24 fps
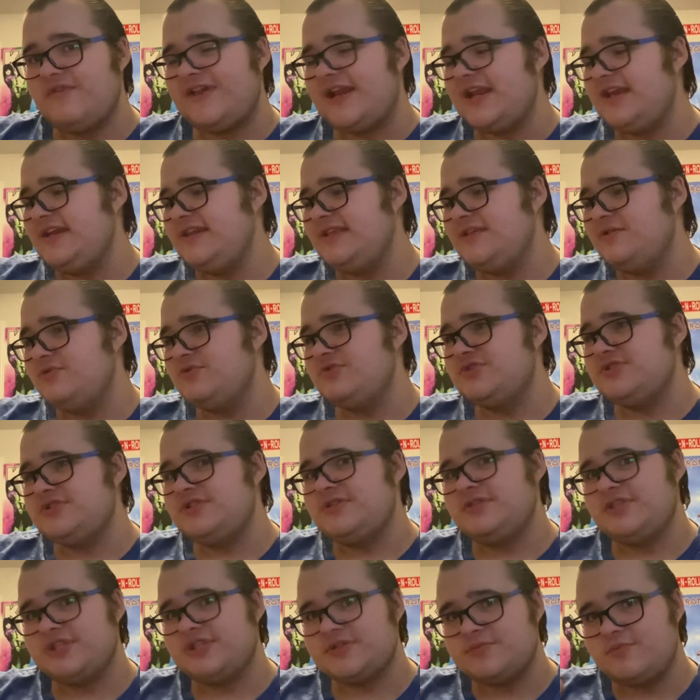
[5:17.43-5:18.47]
I need to use
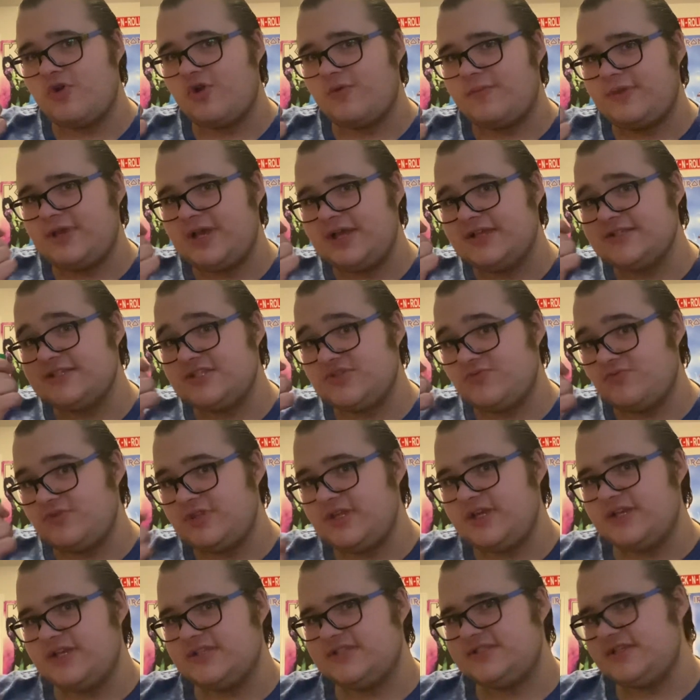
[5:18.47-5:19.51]
this more because it's
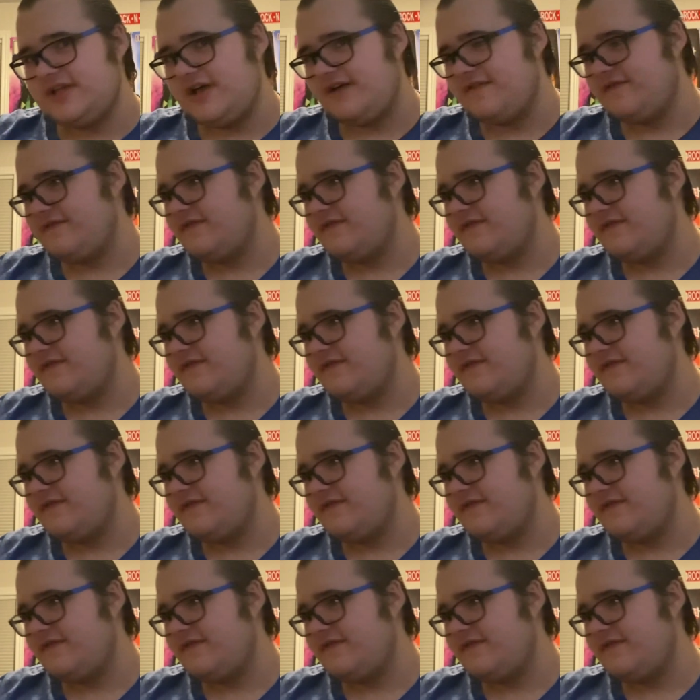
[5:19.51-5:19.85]
really good stuff.